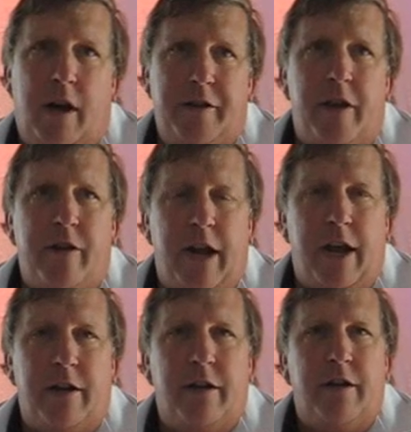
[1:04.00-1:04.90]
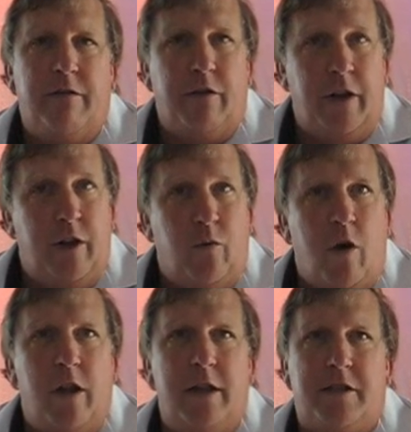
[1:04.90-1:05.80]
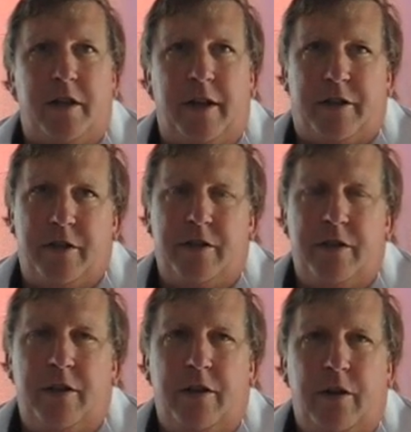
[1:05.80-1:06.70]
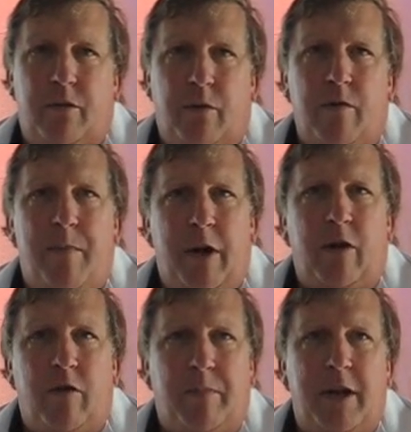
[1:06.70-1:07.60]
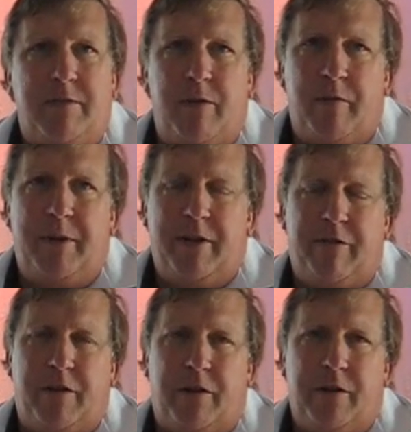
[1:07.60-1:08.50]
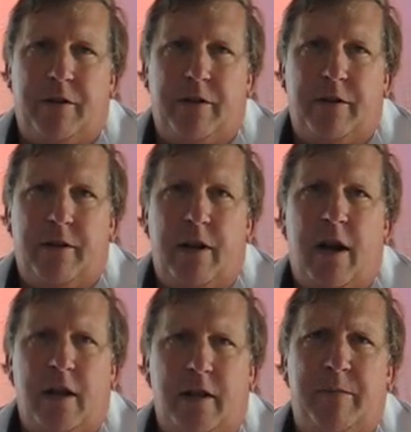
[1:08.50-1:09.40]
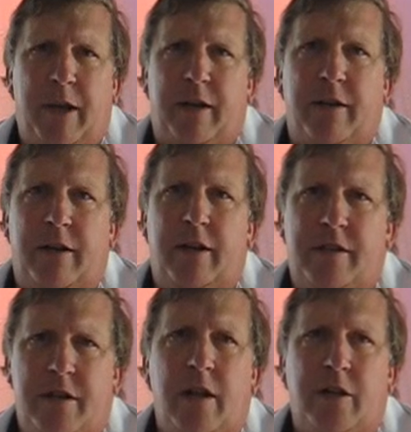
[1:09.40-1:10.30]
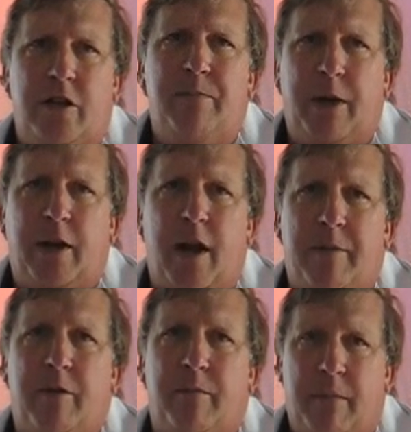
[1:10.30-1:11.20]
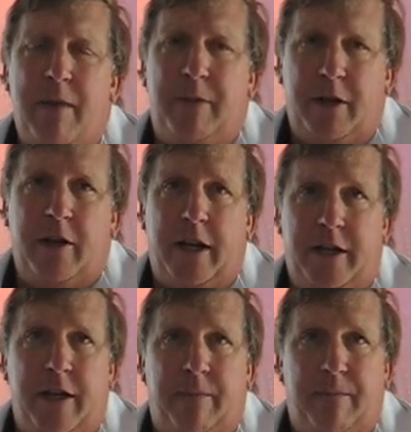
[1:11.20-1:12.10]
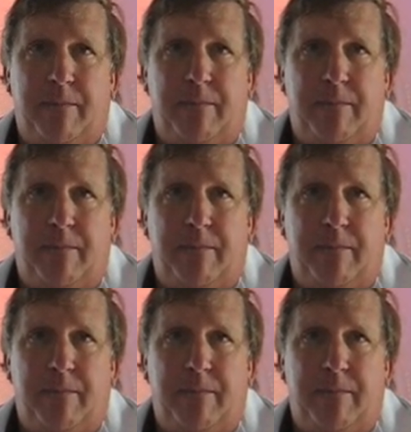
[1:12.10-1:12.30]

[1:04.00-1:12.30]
On the other hand, for in-wall installations, where repair or replacement would be difficult, I'll admit, installing two pair cable might be a good idea.